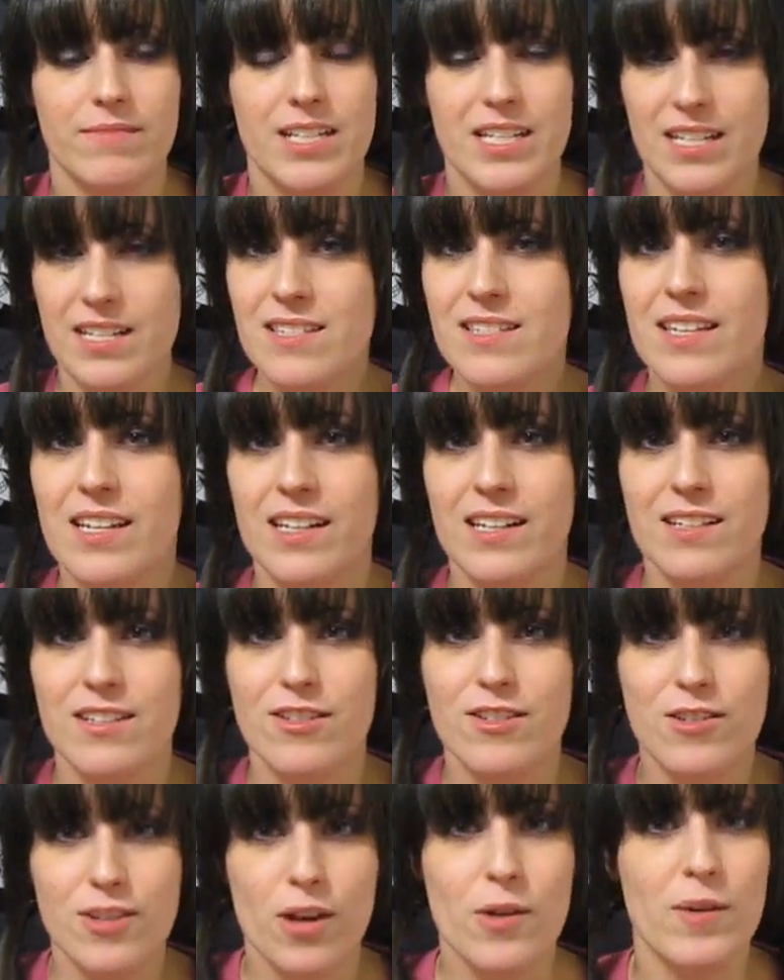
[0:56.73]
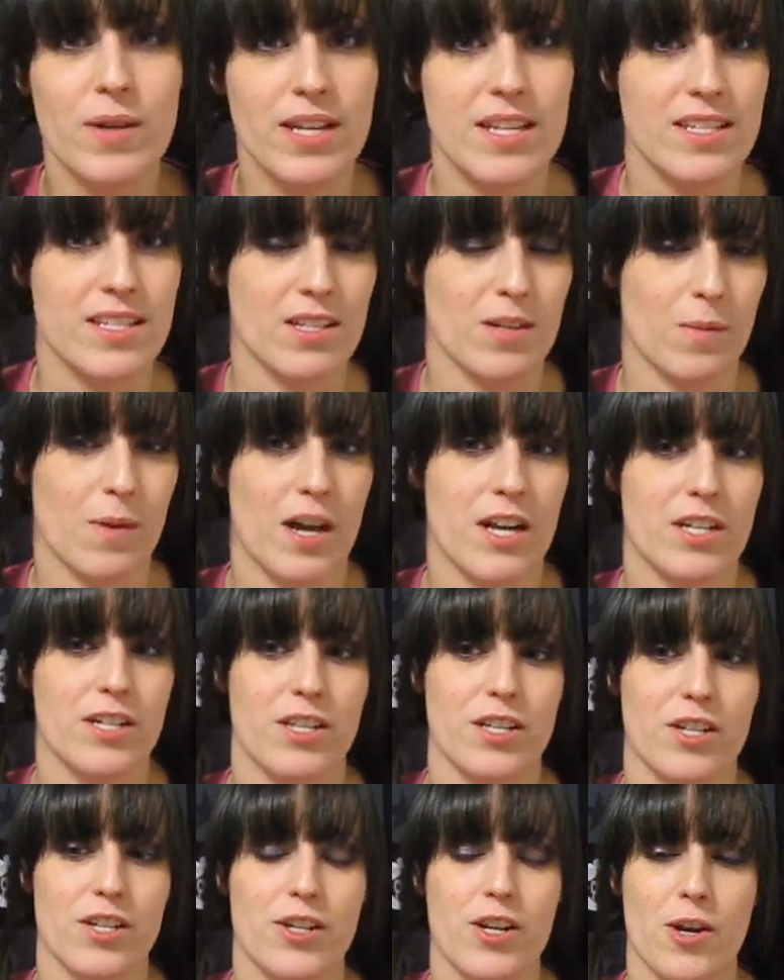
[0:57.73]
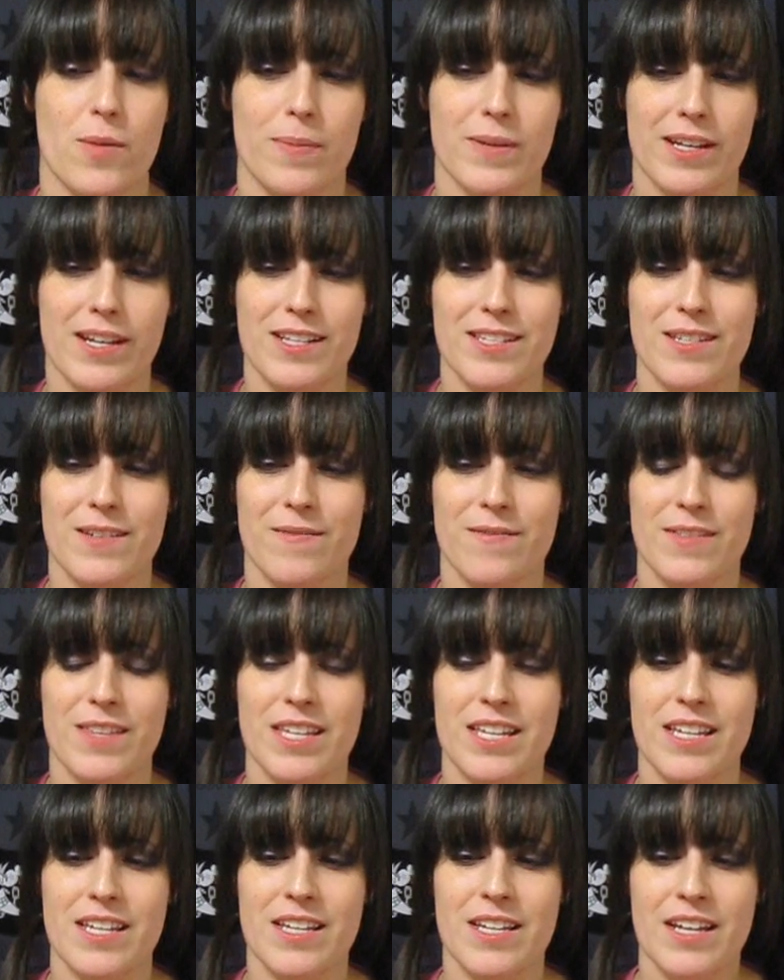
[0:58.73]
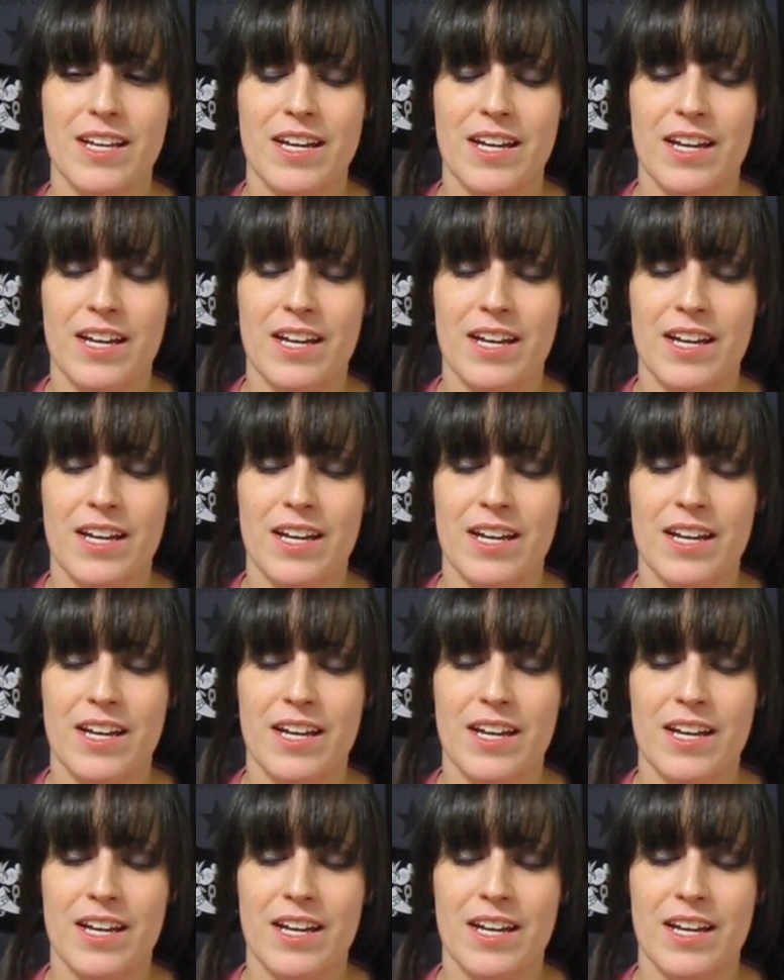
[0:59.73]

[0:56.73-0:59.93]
it is getting so easy to watch this show because of the